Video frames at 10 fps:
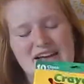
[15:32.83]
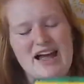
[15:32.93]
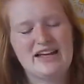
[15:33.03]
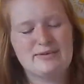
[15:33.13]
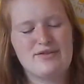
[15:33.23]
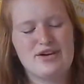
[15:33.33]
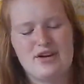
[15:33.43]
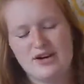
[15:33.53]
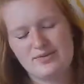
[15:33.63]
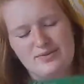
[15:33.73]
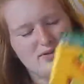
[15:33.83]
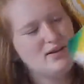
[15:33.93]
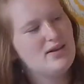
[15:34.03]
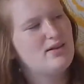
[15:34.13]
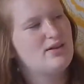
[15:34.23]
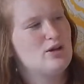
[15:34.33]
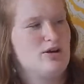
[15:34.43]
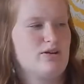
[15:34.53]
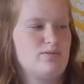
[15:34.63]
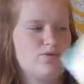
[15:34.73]
I get them every year.
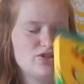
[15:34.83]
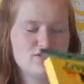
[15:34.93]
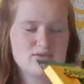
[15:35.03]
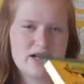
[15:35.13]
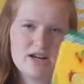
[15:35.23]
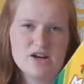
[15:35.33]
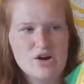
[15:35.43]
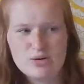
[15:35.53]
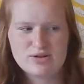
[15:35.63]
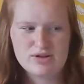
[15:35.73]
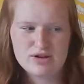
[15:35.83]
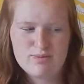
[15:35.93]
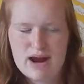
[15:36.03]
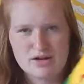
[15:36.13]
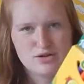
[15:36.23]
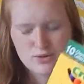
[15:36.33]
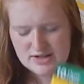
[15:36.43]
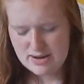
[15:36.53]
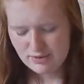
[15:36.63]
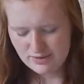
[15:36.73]
They're just like, you know, a back to school
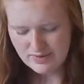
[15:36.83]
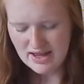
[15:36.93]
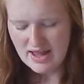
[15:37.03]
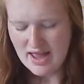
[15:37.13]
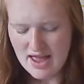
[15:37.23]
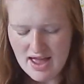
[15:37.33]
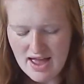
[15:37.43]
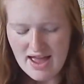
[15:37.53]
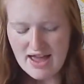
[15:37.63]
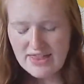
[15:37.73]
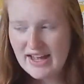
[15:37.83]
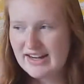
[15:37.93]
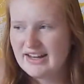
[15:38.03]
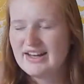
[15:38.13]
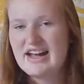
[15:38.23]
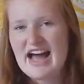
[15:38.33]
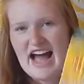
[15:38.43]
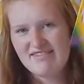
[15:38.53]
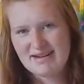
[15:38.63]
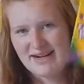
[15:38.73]
staple. And then I
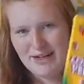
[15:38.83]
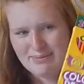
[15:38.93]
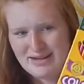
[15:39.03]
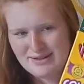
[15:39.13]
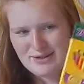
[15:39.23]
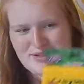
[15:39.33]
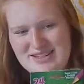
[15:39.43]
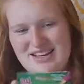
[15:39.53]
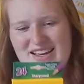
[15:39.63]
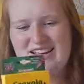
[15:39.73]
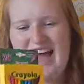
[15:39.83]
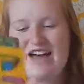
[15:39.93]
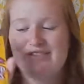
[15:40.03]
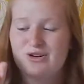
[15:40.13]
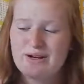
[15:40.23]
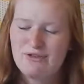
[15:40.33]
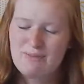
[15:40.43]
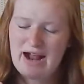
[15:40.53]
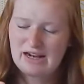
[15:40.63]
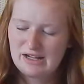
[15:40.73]
have my color pencils. I have a 24
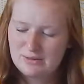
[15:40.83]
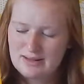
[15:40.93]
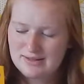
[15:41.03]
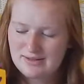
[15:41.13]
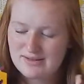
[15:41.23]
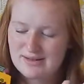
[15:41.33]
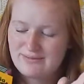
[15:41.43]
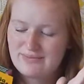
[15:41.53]
pack of color pencils.